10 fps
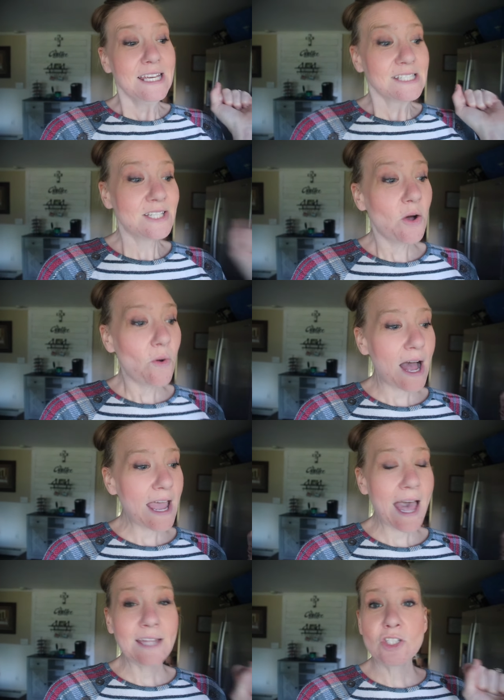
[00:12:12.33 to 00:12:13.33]
So I
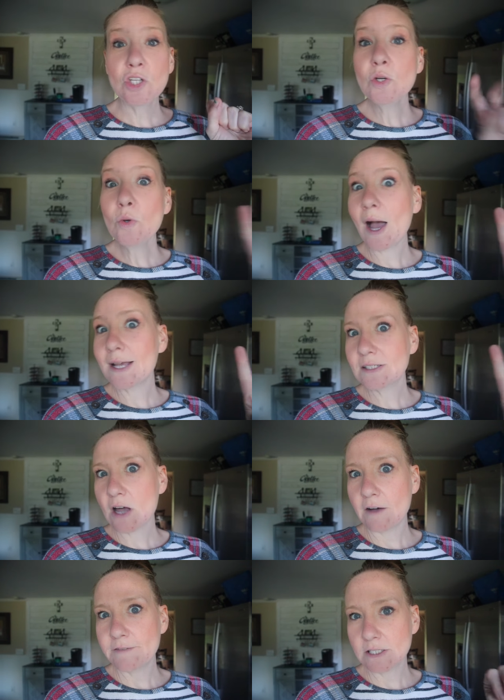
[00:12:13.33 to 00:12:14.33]
had two iced
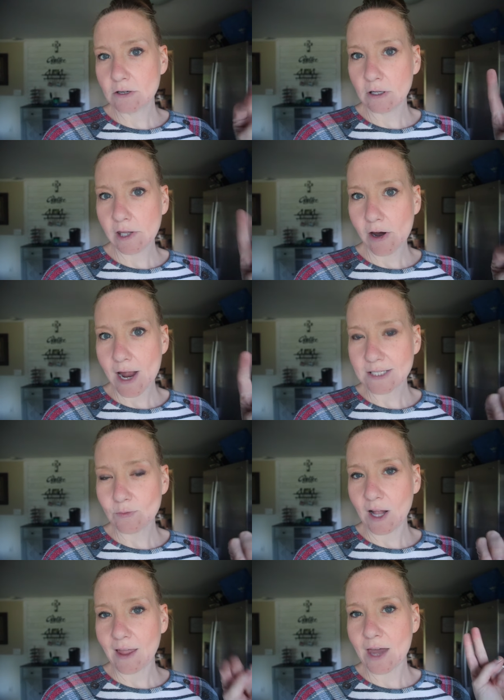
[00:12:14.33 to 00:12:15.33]
coffees earlier as
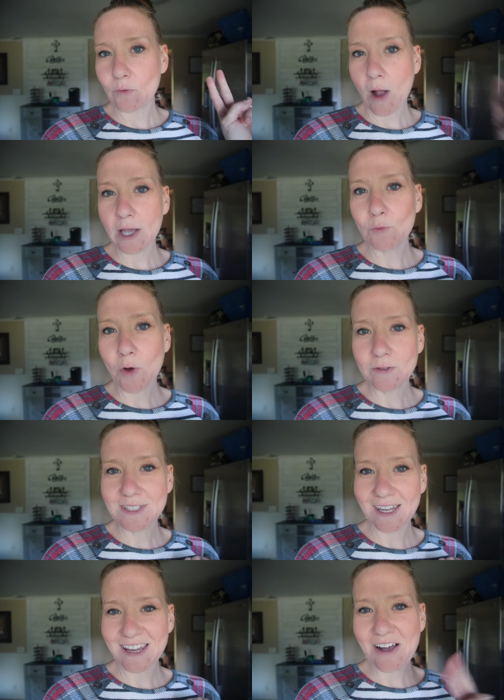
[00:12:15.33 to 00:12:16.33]
well. I had a Rocky Road
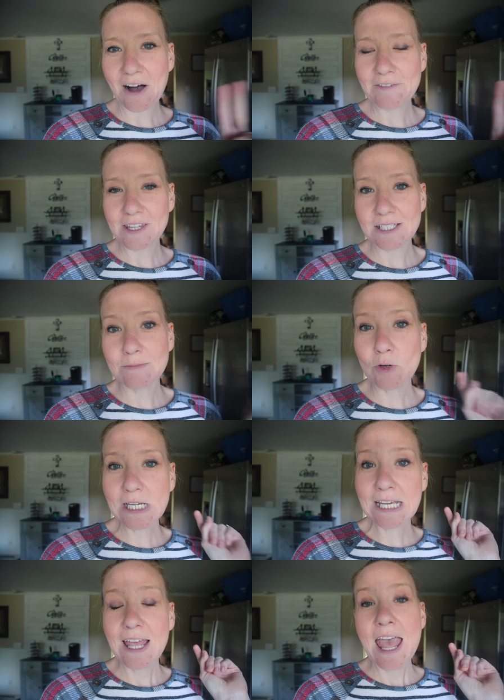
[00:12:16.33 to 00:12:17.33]
Sundae coffee this
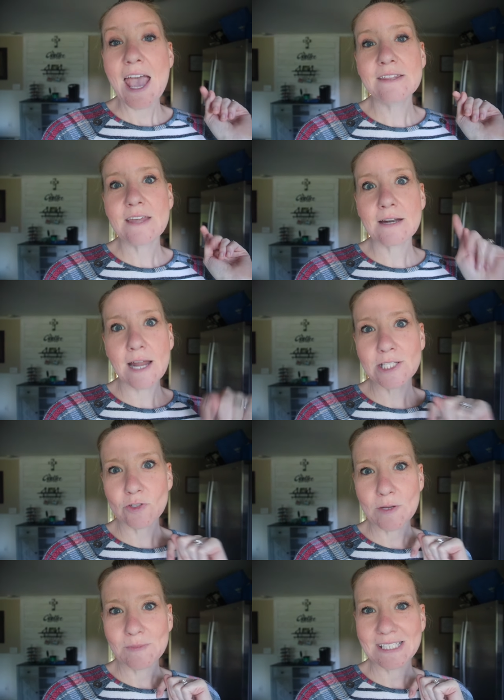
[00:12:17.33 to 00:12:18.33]
morning and then an ice
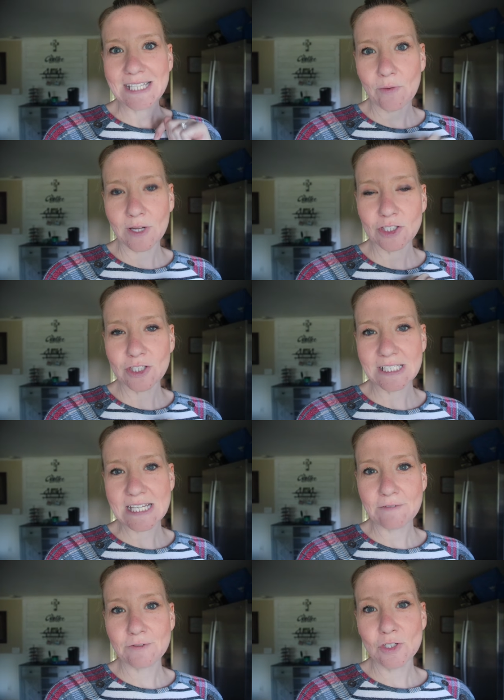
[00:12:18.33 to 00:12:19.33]
cream sandwich this
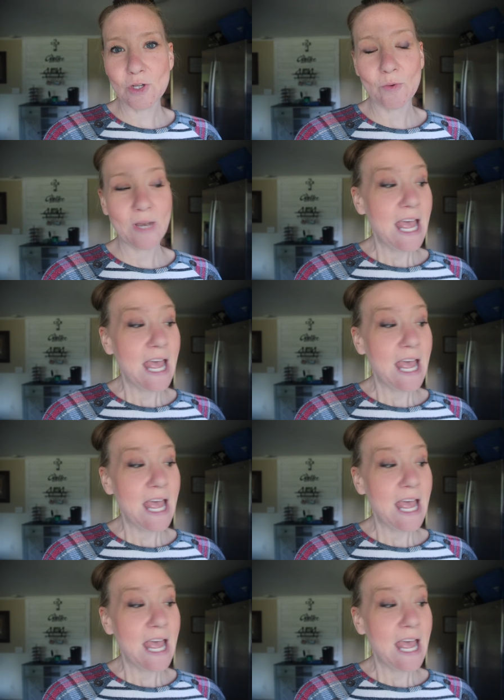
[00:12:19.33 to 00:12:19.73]
afternoon.